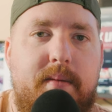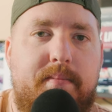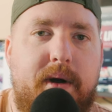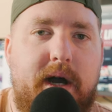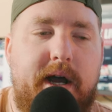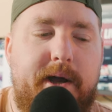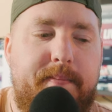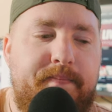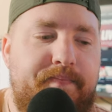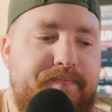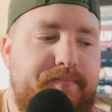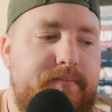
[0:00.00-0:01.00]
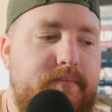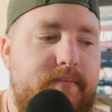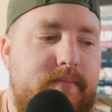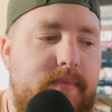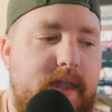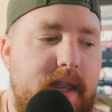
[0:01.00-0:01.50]
But
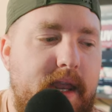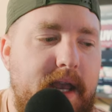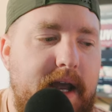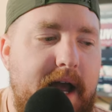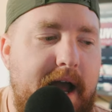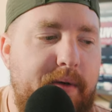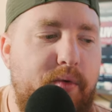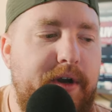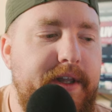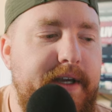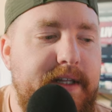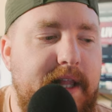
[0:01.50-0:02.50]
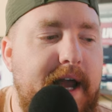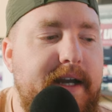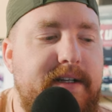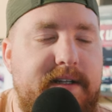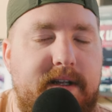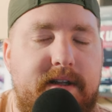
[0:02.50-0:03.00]
I really
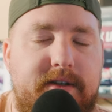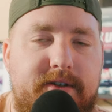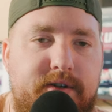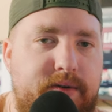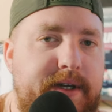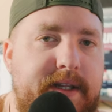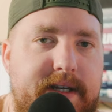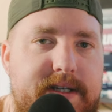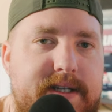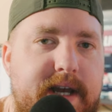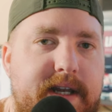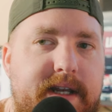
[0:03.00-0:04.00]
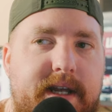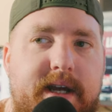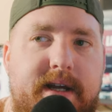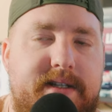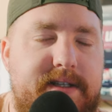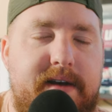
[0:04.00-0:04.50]
liked doing this
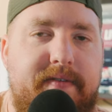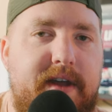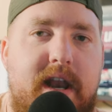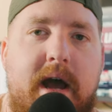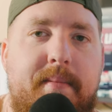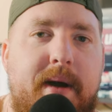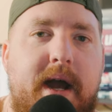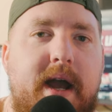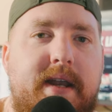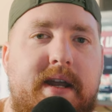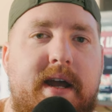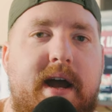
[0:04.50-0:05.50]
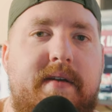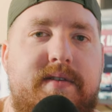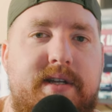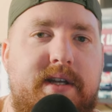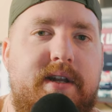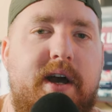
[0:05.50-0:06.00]
idea. It's definitely not my idea. I've
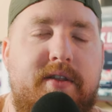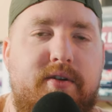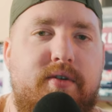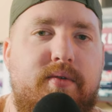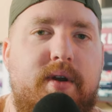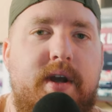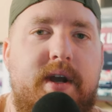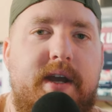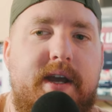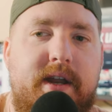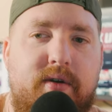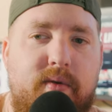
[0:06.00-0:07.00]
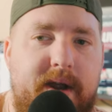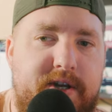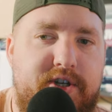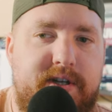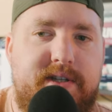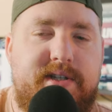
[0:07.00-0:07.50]
seen other
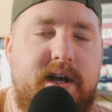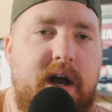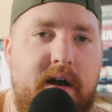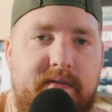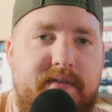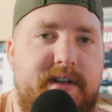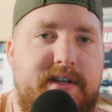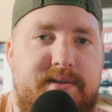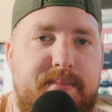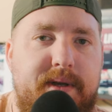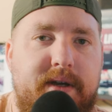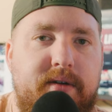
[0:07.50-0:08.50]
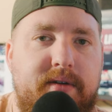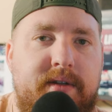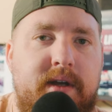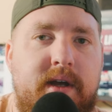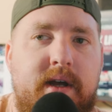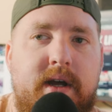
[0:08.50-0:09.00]
iterations of this build.
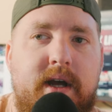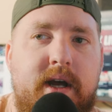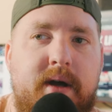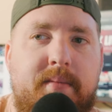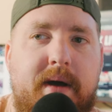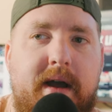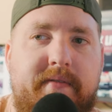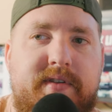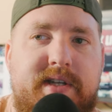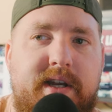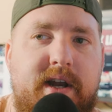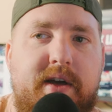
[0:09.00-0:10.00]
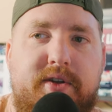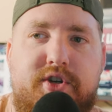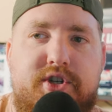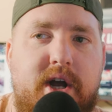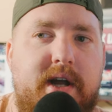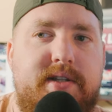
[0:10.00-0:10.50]
I've seen other
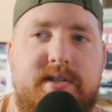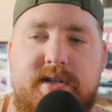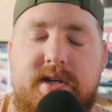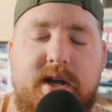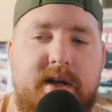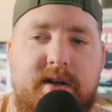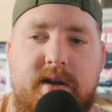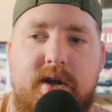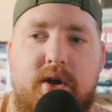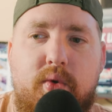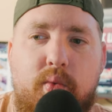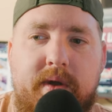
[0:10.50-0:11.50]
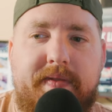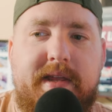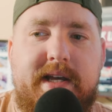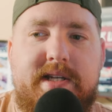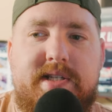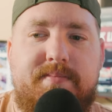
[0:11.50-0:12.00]
shots done with
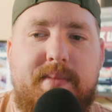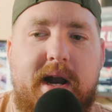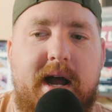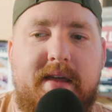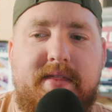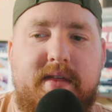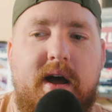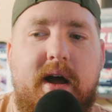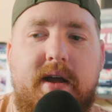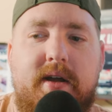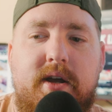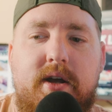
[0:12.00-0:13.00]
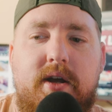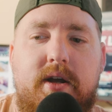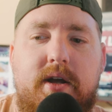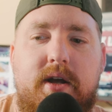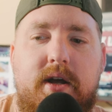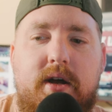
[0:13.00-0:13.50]
this, but I thought
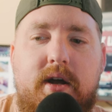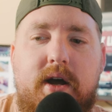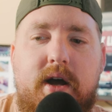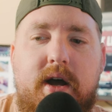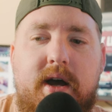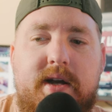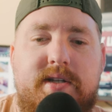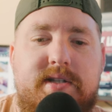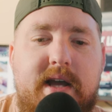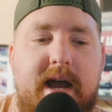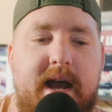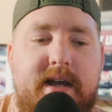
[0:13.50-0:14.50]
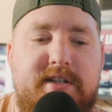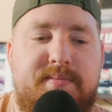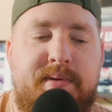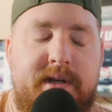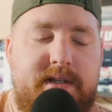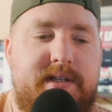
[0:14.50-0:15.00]
us as
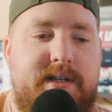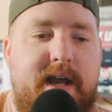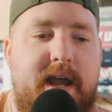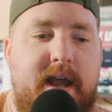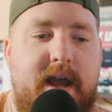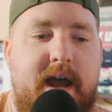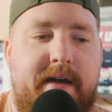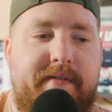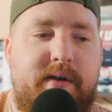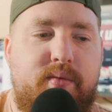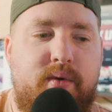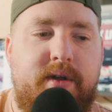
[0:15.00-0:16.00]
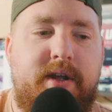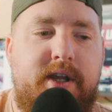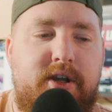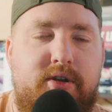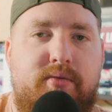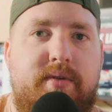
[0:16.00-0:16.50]
Pitt State have a really
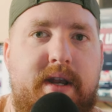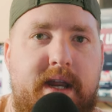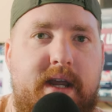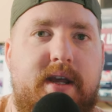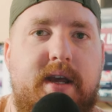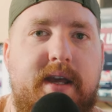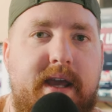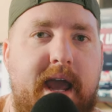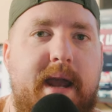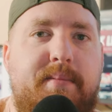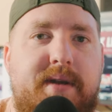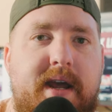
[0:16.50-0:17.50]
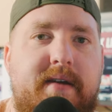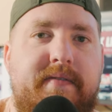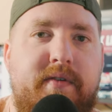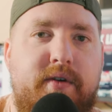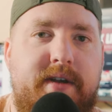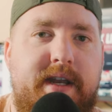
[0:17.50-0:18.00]
unique game day
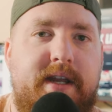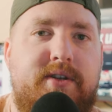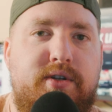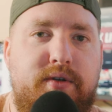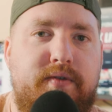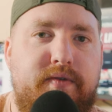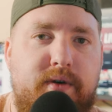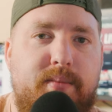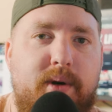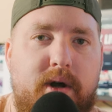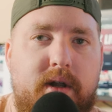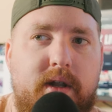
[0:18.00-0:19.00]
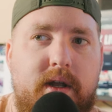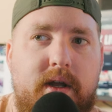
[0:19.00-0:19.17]
for D2 football.